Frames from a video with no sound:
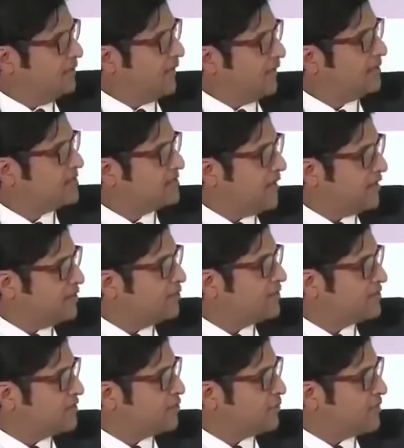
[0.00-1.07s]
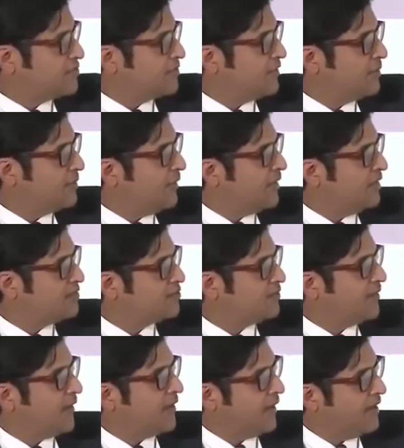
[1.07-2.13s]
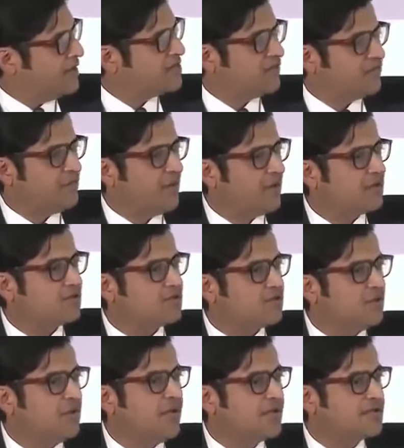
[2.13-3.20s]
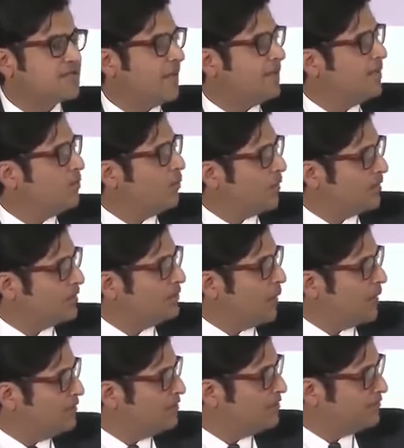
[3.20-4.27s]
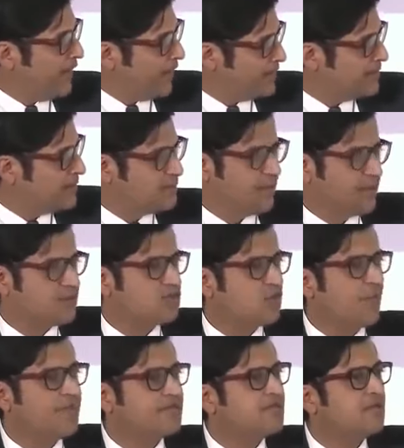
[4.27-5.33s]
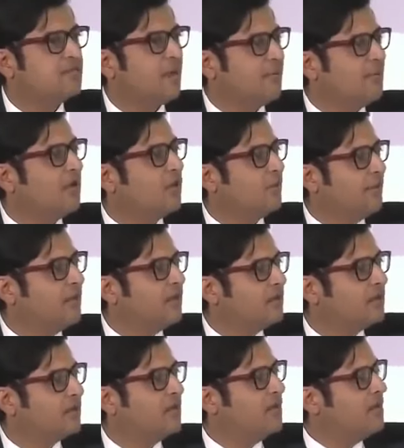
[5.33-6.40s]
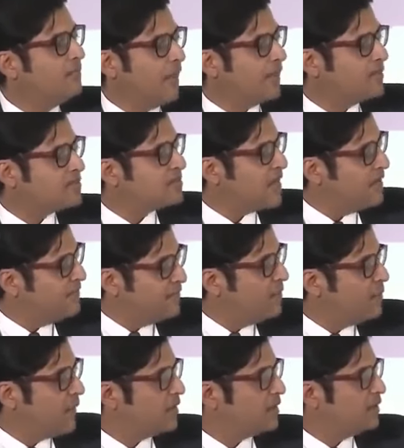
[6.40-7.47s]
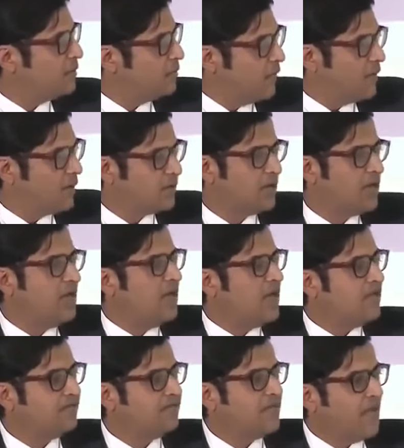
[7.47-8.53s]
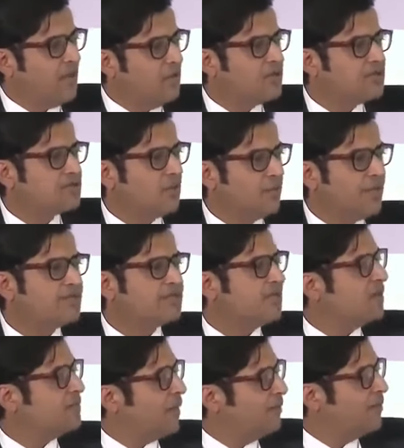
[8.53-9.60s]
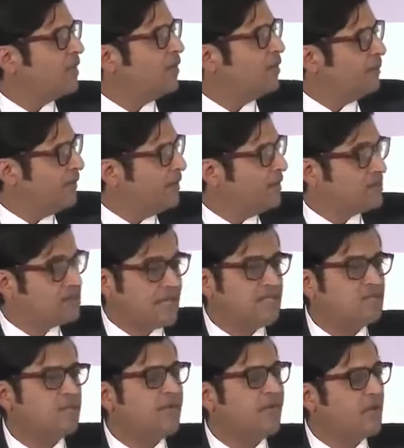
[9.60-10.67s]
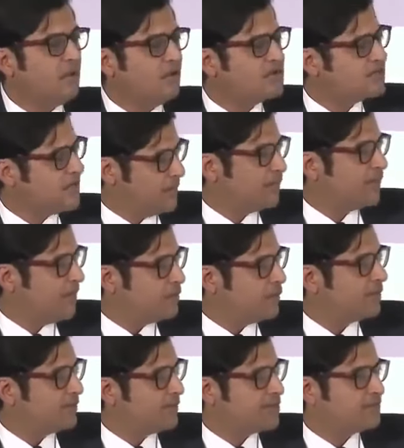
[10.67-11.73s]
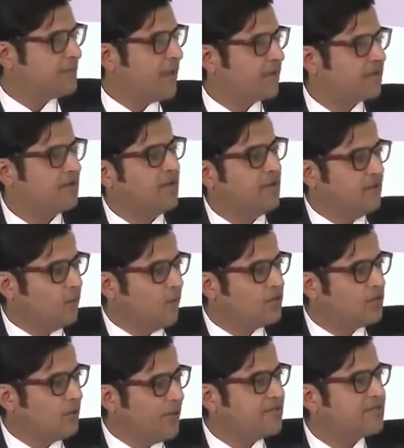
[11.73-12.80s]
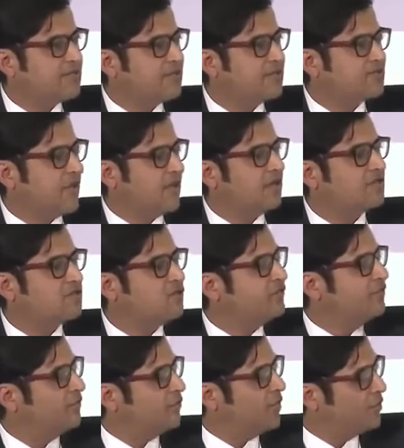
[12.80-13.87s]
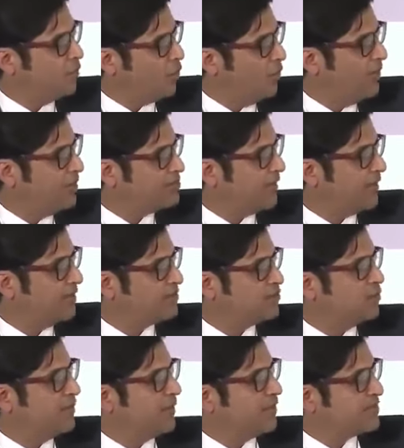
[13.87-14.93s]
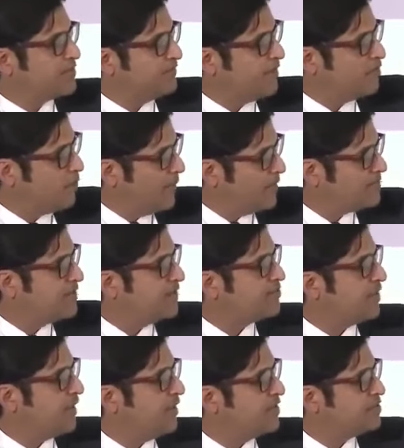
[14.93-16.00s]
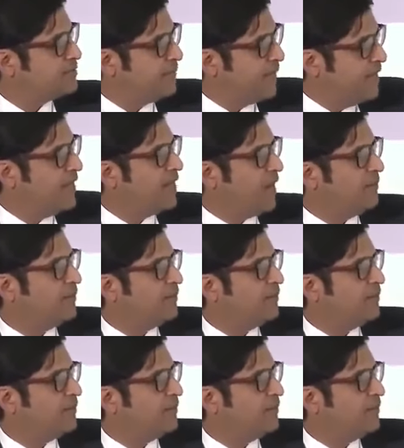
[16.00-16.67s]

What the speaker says: that has led to the situation in the Middle East today. And hence, if we are to truly examine what are one of the factors, because domestic public opinion matters everywhere in the world. If there was domestic public opinion, since we cannot separate with respect what domestic channels do from what global channels do, because if the domestic channel is building